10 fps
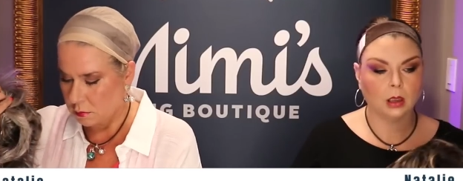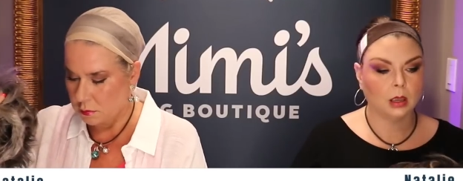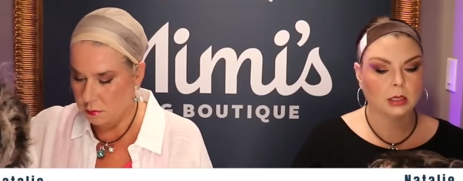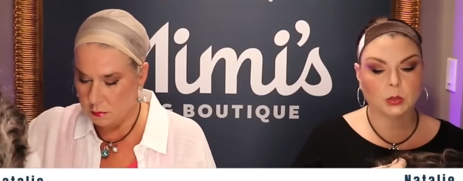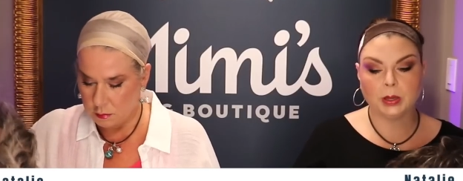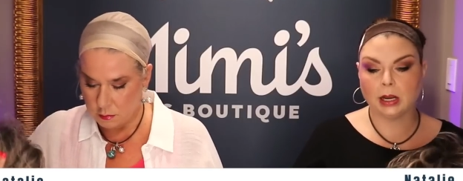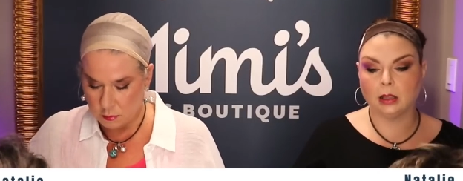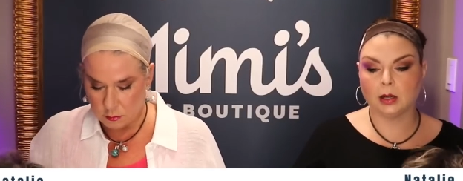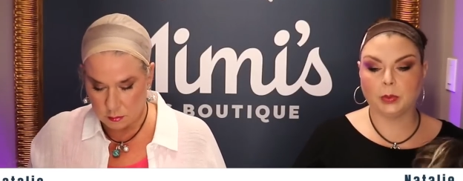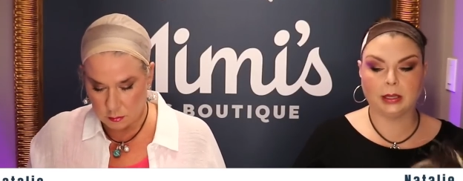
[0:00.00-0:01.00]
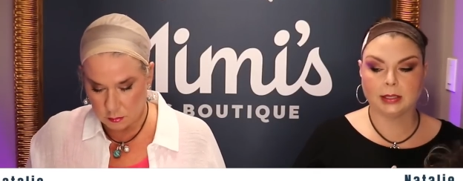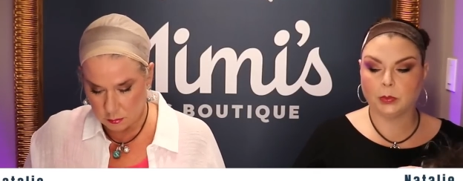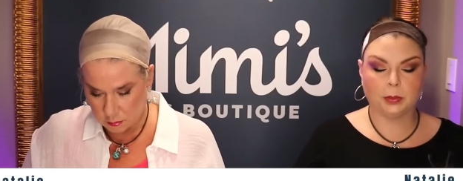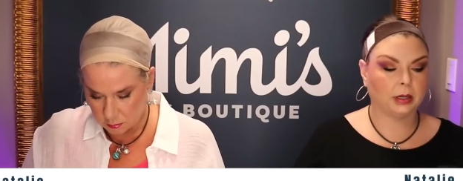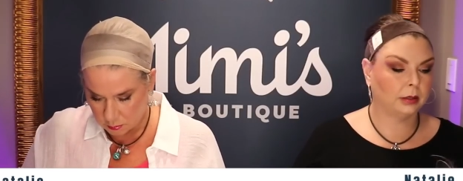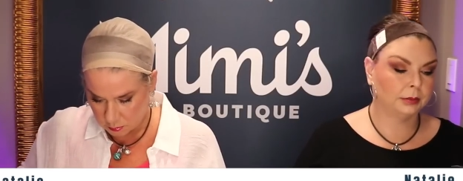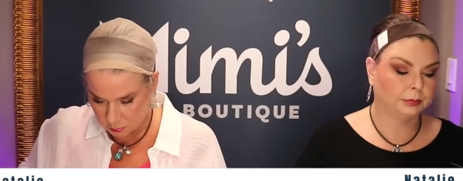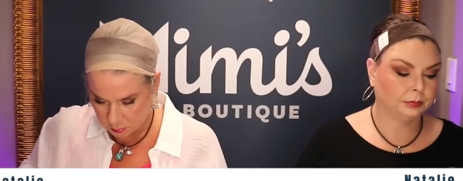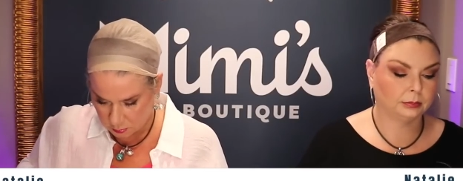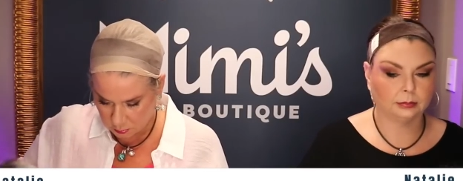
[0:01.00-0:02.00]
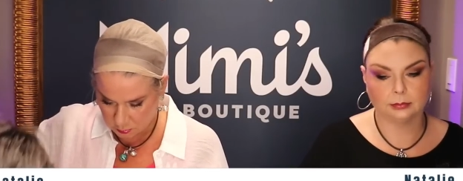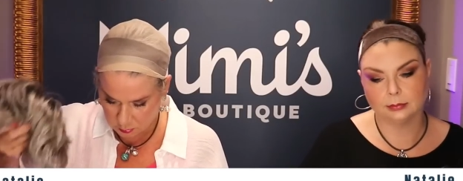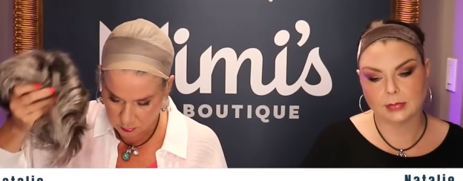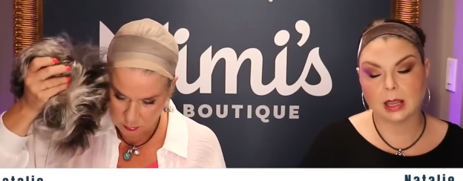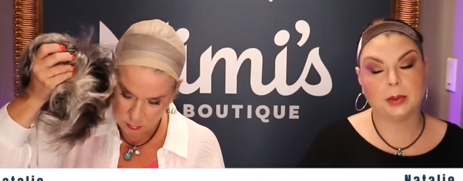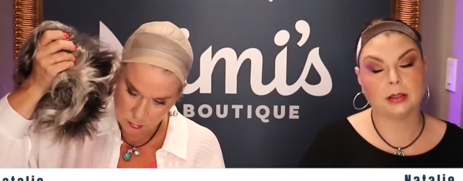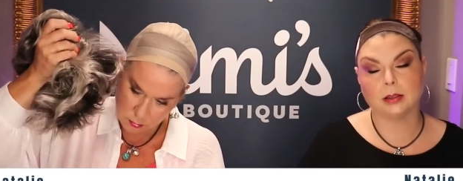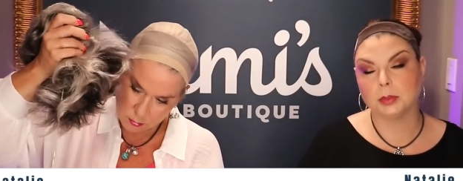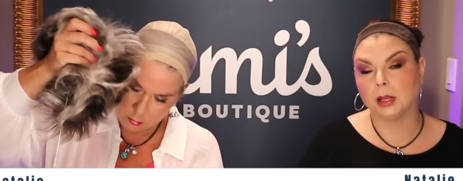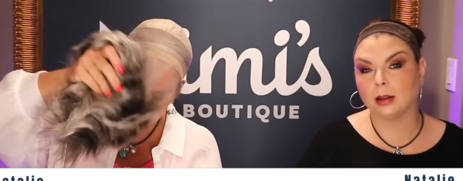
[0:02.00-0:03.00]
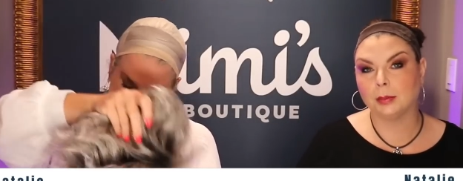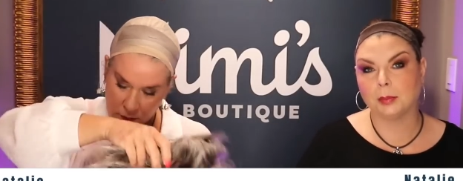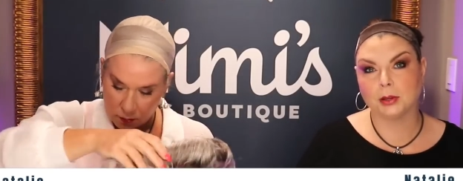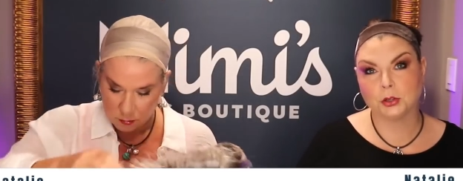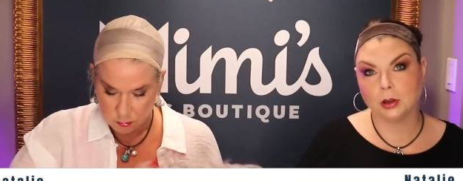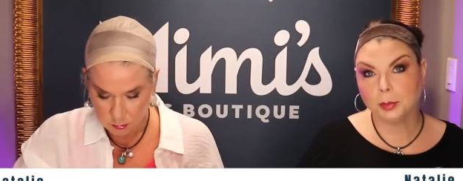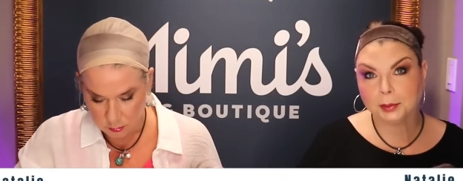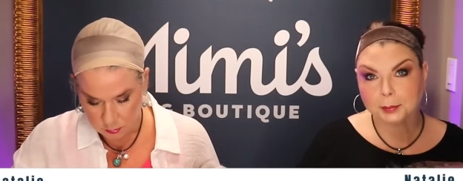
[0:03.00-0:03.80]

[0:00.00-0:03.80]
Speaker 1: So we got a lot of wigs, so we better. I better stop talking about my drawings.